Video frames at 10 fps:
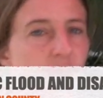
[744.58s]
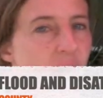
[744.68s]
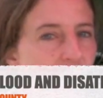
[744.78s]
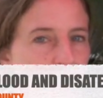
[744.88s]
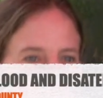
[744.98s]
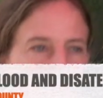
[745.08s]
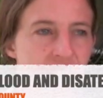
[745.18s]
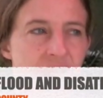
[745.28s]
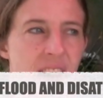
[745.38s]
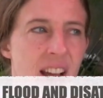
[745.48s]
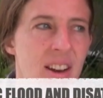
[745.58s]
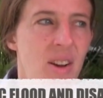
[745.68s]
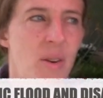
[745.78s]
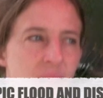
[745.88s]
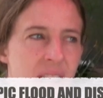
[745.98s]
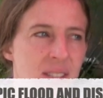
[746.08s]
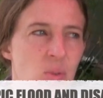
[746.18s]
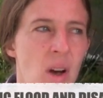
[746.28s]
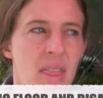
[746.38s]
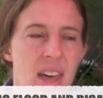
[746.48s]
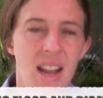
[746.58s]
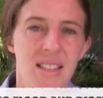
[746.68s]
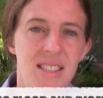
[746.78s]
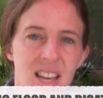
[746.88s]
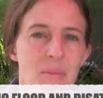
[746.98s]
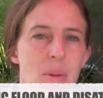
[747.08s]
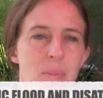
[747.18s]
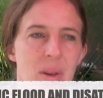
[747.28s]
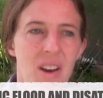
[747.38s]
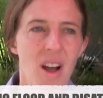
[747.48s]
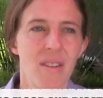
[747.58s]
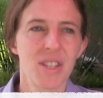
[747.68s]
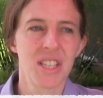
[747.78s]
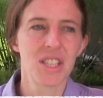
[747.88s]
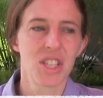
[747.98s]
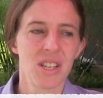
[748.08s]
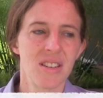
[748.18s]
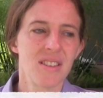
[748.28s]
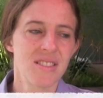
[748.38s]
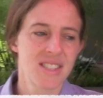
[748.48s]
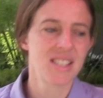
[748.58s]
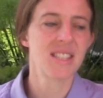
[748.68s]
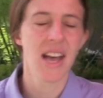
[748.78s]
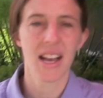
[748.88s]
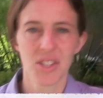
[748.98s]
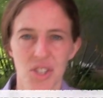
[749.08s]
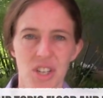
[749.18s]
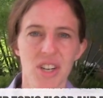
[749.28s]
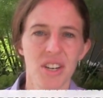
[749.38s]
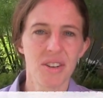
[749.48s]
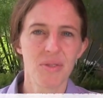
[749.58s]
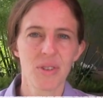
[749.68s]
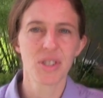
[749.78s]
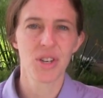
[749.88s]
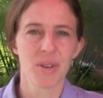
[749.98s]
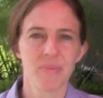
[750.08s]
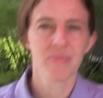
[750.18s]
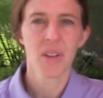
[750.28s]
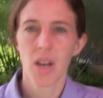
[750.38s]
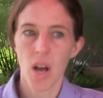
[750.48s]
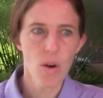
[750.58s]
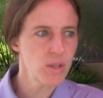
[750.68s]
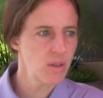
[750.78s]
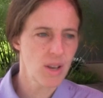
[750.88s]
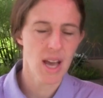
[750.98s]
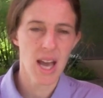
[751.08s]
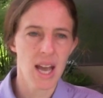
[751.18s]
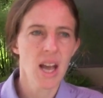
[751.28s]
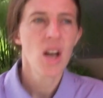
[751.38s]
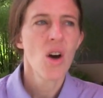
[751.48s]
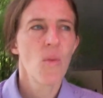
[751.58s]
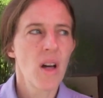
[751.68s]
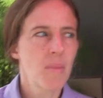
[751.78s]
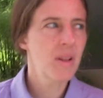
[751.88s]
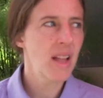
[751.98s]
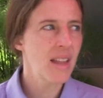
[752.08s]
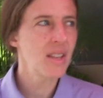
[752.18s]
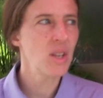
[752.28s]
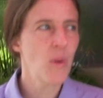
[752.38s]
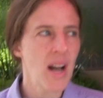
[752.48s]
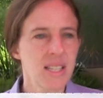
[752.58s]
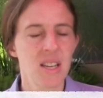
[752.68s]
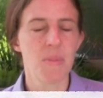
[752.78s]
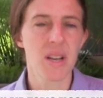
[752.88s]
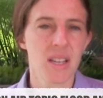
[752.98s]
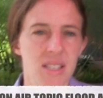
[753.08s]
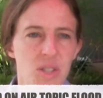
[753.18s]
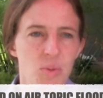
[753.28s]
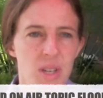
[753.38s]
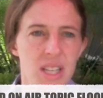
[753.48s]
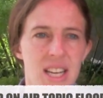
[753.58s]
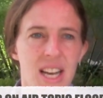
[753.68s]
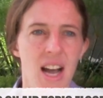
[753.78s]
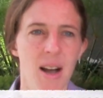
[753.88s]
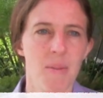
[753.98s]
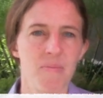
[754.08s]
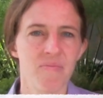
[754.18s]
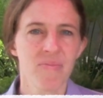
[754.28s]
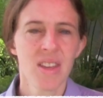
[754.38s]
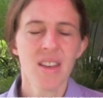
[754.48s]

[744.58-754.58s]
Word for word: a great question, and I know that's one that has come up in conversation since last year for sure. It up, no, it's okay. Well, I'm glad that you asked it because it's really. Um,